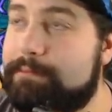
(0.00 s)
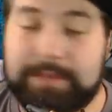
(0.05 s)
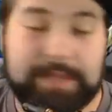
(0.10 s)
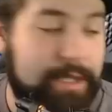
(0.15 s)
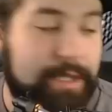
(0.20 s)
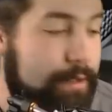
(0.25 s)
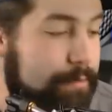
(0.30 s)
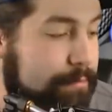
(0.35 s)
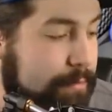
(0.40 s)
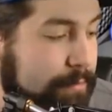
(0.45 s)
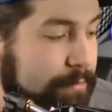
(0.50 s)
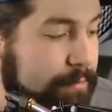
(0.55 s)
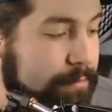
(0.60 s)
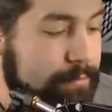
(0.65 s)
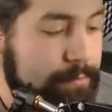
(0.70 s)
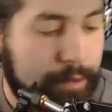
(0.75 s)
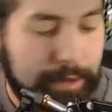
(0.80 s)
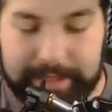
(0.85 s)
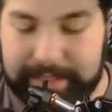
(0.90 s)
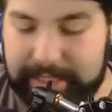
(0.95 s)
So,
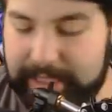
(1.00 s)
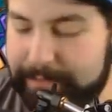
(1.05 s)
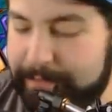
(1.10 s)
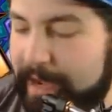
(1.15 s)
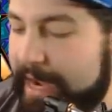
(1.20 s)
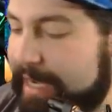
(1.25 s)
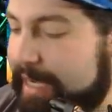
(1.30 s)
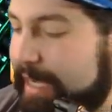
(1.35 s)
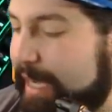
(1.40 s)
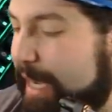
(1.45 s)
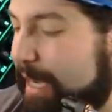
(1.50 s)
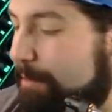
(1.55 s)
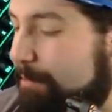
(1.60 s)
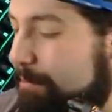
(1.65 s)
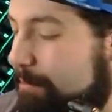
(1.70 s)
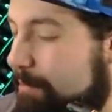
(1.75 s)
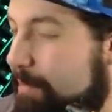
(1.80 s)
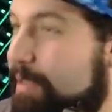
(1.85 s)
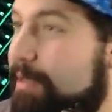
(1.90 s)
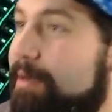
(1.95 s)
well, this is my game
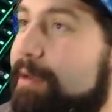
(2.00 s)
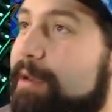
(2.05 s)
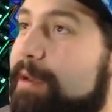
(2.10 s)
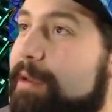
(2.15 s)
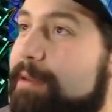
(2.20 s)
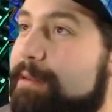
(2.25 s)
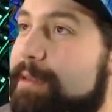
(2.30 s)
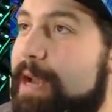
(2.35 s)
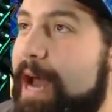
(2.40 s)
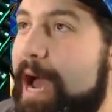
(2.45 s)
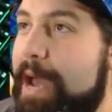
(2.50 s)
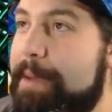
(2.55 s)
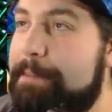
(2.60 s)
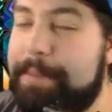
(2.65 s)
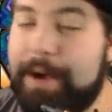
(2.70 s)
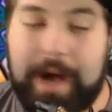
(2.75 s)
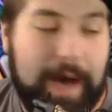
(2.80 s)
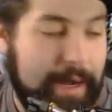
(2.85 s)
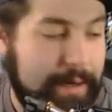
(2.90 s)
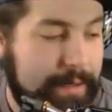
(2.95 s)
that I
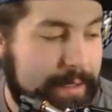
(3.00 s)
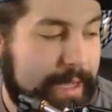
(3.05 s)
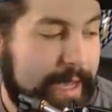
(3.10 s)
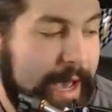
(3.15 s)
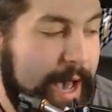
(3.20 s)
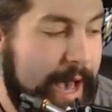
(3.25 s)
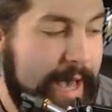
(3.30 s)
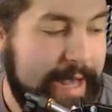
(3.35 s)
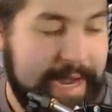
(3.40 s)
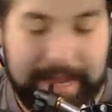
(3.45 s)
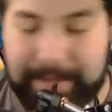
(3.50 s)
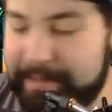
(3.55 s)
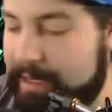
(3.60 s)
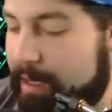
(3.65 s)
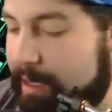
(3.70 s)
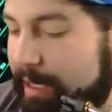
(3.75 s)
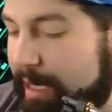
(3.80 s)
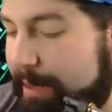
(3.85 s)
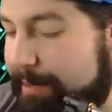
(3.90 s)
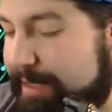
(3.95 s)
bought at,
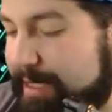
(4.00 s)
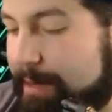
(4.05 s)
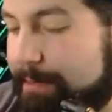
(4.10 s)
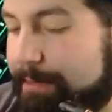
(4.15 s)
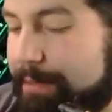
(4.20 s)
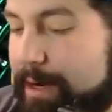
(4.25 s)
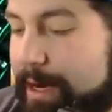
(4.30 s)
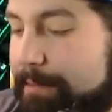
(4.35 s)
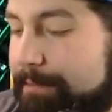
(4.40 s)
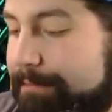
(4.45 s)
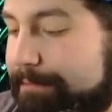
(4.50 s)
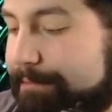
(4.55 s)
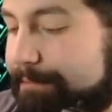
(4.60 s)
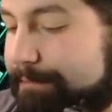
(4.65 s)
on Amazon Prime.